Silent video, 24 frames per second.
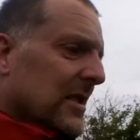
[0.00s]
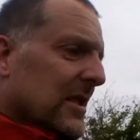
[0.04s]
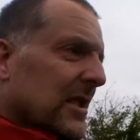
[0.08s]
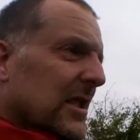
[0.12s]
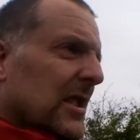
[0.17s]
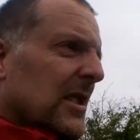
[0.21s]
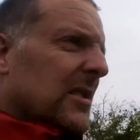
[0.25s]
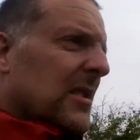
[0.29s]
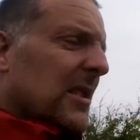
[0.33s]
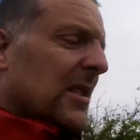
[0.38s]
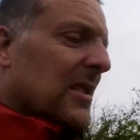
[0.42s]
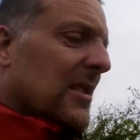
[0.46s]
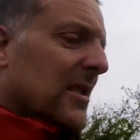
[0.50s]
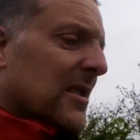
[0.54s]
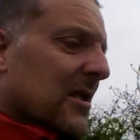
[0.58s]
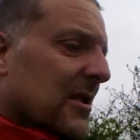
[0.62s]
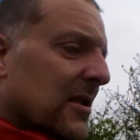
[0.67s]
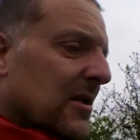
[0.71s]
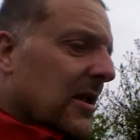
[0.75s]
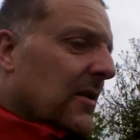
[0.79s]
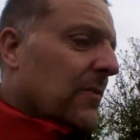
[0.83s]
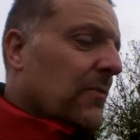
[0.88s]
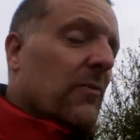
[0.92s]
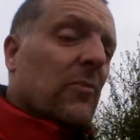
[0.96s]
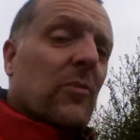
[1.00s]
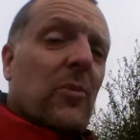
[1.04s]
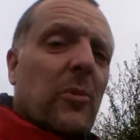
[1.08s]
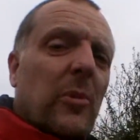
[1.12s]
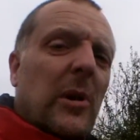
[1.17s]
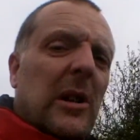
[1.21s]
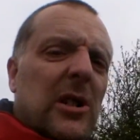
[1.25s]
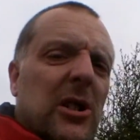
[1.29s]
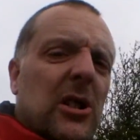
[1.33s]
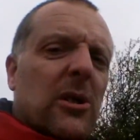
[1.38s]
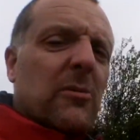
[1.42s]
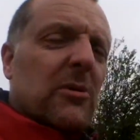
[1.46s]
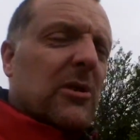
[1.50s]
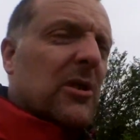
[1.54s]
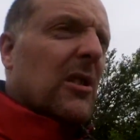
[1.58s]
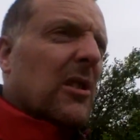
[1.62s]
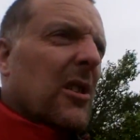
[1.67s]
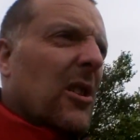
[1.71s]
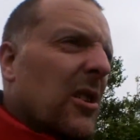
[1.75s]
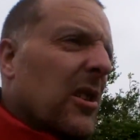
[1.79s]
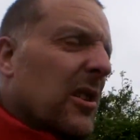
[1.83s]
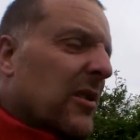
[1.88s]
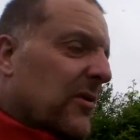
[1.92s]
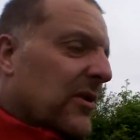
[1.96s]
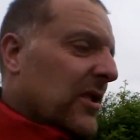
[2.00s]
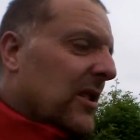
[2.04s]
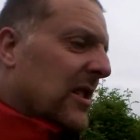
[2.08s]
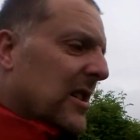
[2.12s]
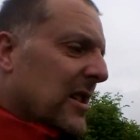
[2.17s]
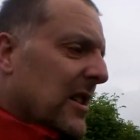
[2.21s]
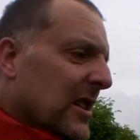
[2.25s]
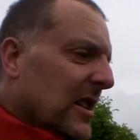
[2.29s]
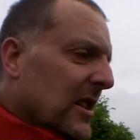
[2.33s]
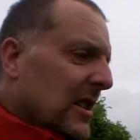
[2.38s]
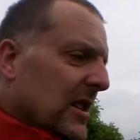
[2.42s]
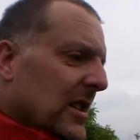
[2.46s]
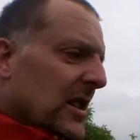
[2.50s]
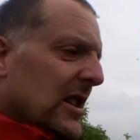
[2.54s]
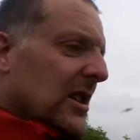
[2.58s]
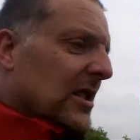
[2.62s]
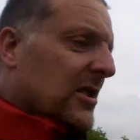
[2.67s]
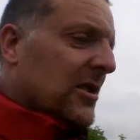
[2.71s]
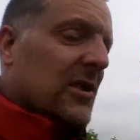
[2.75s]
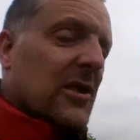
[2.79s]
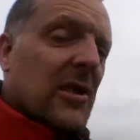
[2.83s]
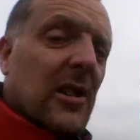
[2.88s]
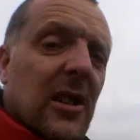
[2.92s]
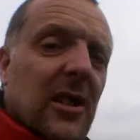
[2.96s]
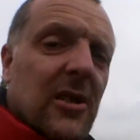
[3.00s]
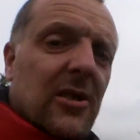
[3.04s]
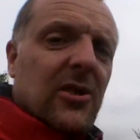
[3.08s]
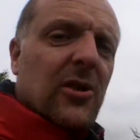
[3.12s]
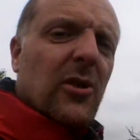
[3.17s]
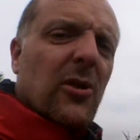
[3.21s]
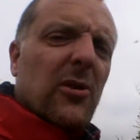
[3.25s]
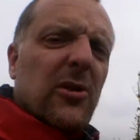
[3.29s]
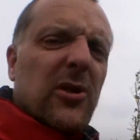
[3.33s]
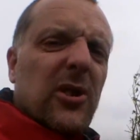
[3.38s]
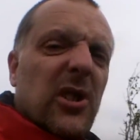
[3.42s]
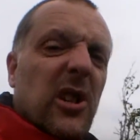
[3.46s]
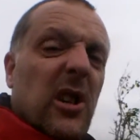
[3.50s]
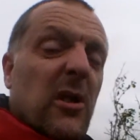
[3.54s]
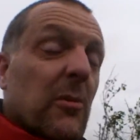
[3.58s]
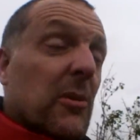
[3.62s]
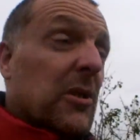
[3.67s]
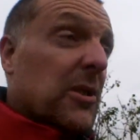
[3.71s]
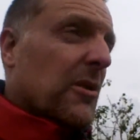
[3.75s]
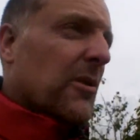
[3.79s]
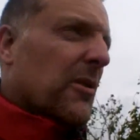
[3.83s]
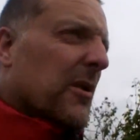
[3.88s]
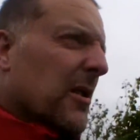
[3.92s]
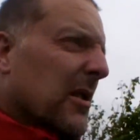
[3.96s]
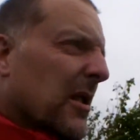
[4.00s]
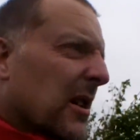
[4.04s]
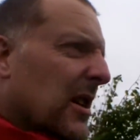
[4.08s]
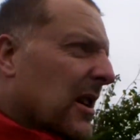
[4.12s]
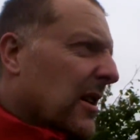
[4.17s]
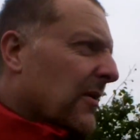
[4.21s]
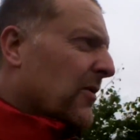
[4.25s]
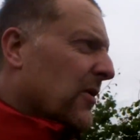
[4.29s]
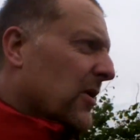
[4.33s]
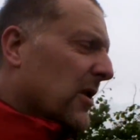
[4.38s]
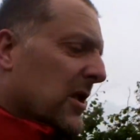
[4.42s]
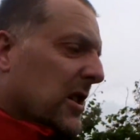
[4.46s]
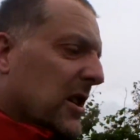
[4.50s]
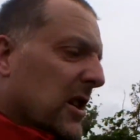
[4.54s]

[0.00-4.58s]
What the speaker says: And even when she was alive, he'd sort of sit with her and give her a